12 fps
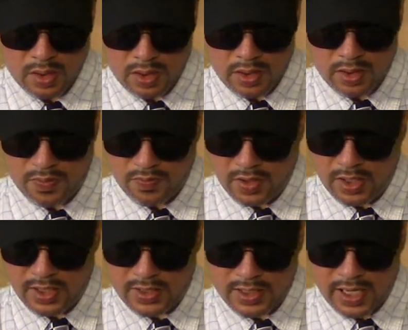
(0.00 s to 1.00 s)
It's
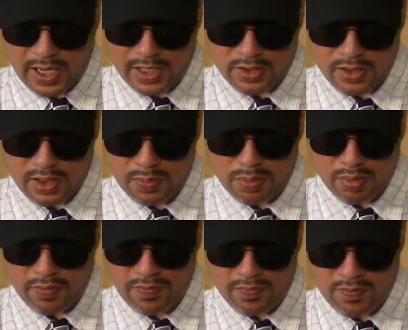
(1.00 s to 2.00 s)
funny because I actually
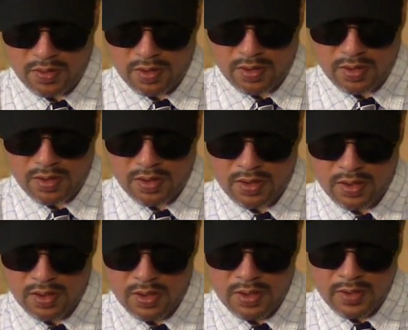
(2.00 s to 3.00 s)
prefer
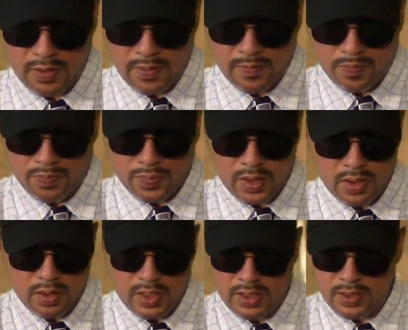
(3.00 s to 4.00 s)

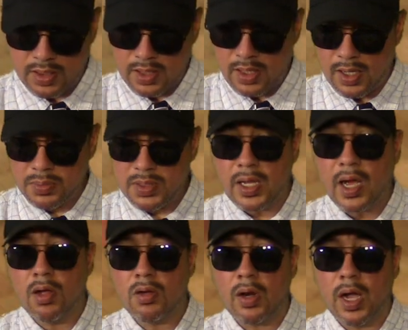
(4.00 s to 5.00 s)
these club
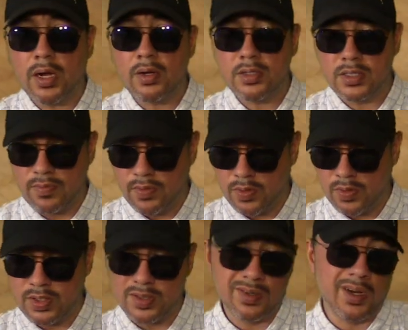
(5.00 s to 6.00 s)
style crackers, even though
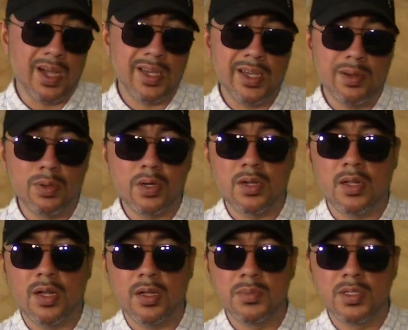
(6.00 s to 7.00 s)
these are not Keebler
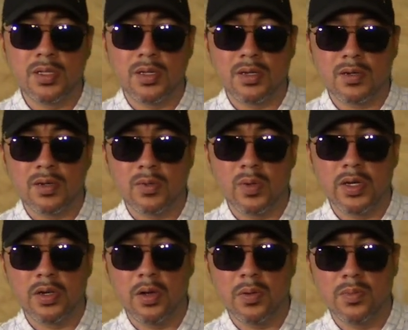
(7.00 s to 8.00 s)
clubs, they're
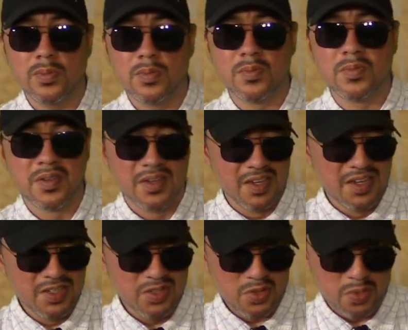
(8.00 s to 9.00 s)
Winco
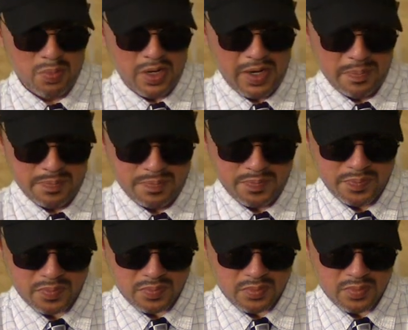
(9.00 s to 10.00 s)
store brand.
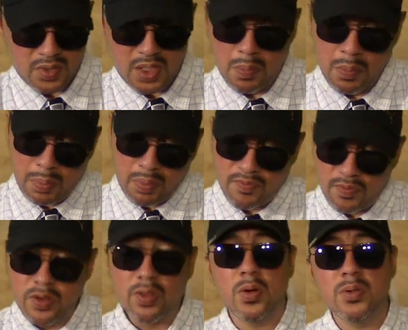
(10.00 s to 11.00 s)
But I
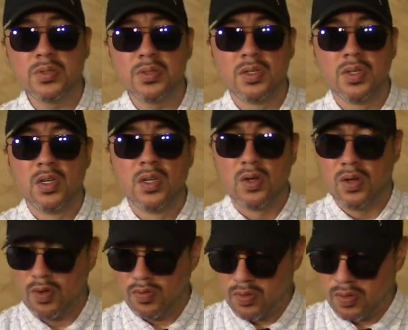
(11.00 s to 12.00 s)
prefer those
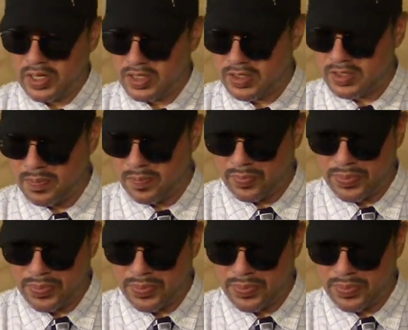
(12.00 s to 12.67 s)
over Ritz.